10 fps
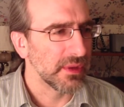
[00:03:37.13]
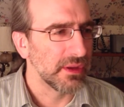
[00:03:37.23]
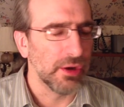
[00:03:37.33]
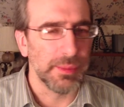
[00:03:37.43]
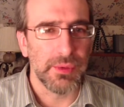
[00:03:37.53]

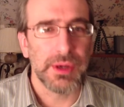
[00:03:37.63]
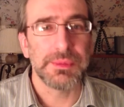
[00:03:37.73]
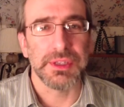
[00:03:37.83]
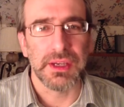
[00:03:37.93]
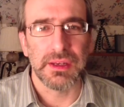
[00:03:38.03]
my
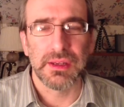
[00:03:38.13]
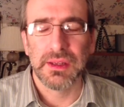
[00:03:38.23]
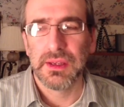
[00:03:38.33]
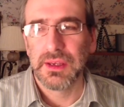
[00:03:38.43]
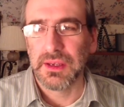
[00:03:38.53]
website,
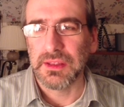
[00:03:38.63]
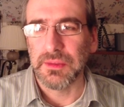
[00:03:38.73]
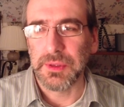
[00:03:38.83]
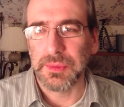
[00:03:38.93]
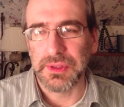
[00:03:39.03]
and the
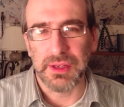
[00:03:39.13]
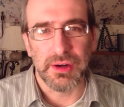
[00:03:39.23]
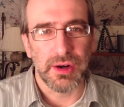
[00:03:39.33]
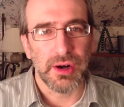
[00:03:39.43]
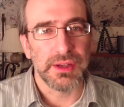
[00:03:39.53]
people that
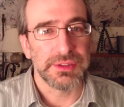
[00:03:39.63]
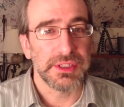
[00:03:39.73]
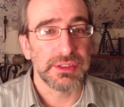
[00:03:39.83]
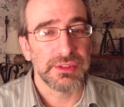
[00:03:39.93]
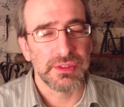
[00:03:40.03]
are
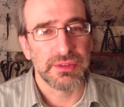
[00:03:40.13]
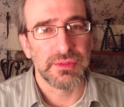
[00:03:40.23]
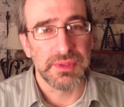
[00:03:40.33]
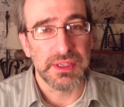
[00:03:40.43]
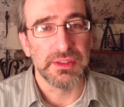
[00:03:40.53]
RSS
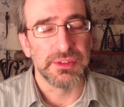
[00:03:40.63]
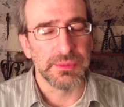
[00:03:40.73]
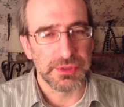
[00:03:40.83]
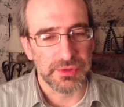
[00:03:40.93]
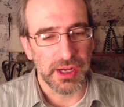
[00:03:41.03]
feed
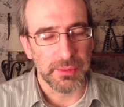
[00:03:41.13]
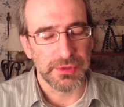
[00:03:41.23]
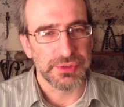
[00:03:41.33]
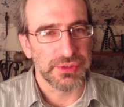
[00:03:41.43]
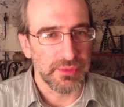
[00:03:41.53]

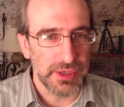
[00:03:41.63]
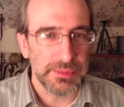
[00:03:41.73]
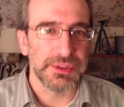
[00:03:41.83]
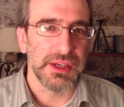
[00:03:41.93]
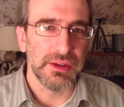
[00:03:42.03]
subscribers to the
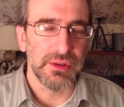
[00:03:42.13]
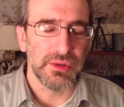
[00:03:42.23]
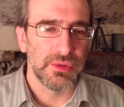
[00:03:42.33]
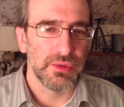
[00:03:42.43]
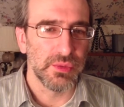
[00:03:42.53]
website
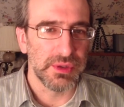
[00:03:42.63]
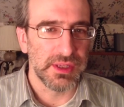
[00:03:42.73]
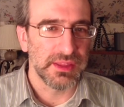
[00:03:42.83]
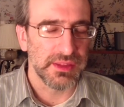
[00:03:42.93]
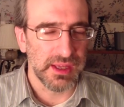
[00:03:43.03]
would
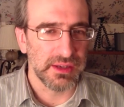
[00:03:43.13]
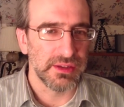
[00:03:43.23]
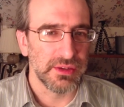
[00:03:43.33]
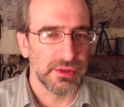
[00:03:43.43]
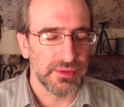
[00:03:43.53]
get that
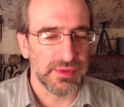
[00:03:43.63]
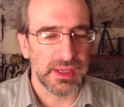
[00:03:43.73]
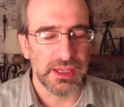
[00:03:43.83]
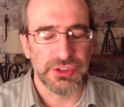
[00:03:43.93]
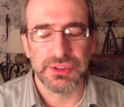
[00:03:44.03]

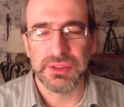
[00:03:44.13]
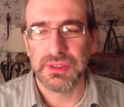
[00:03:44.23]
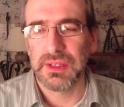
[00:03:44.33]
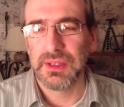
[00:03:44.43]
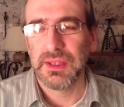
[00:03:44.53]
notification.
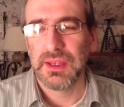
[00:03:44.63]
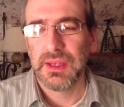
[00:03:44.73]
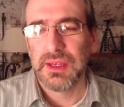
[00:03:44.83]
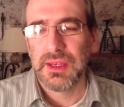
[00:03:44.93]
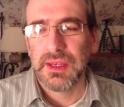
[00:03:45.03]

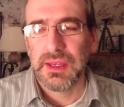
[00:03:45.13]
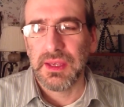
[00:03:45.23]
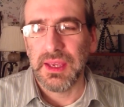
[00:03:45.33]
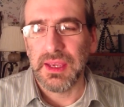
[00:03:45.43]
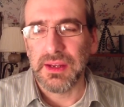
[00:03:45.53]

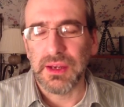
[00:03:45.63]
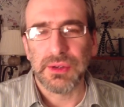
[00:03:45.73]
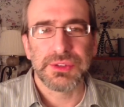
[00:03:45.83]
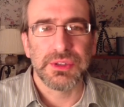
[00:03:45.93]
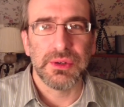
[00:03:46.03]
And I
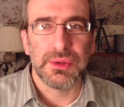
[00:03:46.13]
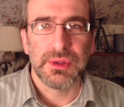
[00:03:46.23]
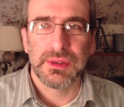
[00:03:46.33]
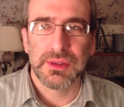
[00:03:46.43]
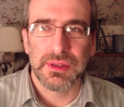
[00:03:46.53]
also,
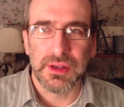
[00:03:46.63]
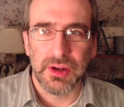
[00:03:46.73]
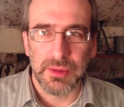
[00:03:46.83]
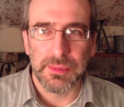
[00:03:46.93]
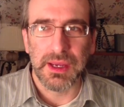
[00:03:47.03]

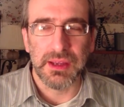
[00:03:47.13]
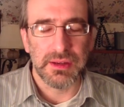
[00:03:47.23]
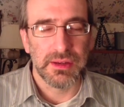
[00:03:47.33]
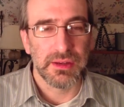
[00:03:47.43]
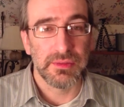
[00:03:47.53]
on my
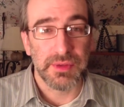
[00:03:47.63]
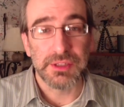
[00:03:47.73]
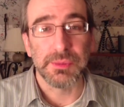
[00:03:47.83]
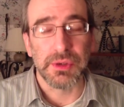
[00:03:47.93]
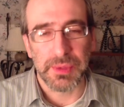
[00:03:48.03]

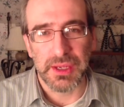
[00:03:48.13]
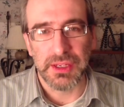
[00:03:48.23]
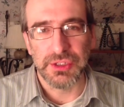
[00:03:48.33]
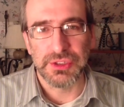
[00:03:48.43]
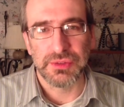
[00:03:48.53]
Facebook
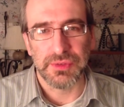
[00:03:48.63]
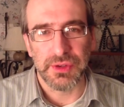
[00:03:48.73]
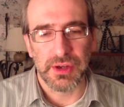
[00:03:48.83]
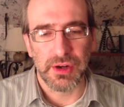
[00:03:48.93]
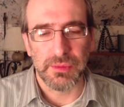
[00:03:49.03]
page for the
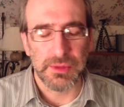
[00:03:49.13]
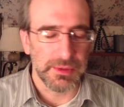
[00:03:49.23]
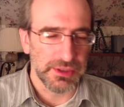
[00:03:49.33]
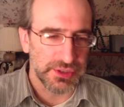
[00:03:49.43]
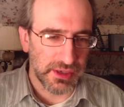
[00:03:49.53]
Carl
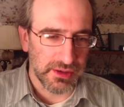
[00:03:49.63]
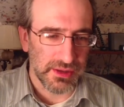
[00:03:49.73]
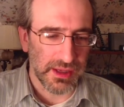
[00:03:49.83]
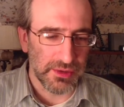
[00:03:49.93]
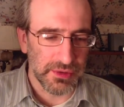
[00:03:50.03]
Blemming
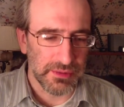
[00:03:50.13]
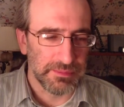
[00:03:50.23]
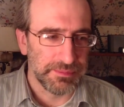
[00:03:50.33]
channel, I would